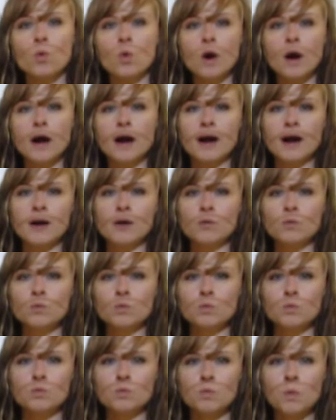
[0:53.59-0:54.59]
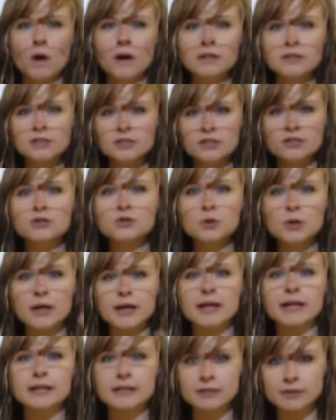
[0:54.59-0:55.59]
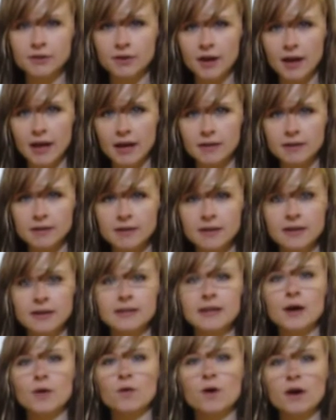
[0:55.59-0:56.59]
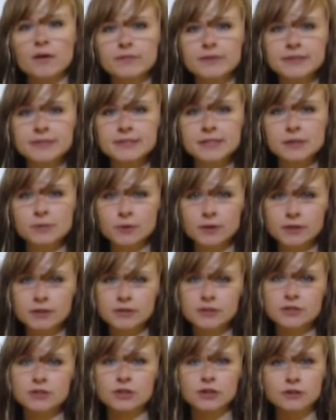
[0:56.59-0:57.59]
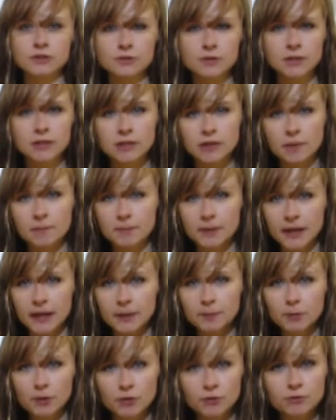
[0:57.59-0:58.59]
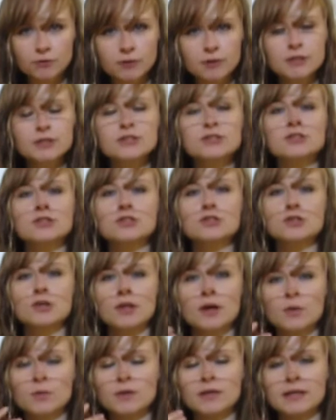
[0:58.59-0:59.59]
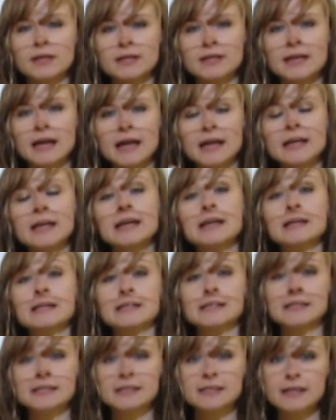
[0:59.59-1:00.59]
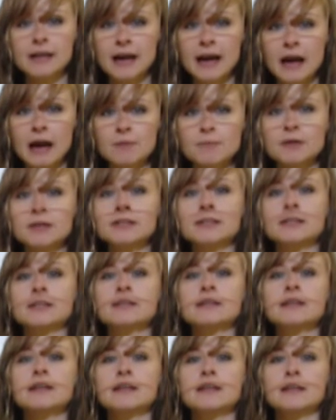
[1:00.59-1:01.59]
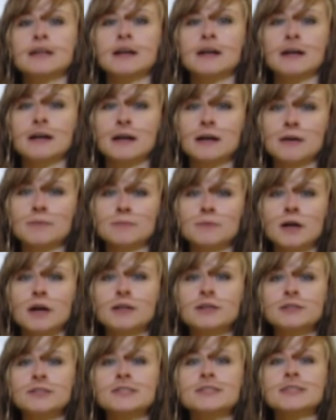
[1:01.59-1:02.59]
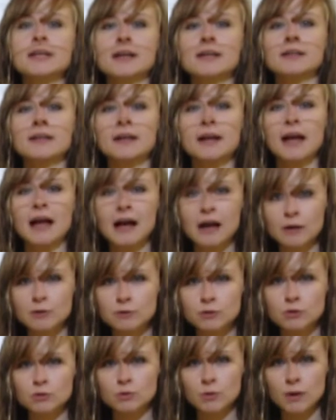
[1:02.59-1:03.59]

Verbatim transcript: uh, while just doing it in your head. Now obviously we're going to start doing it on paper first just so that we can get into the habit and um, understanding how to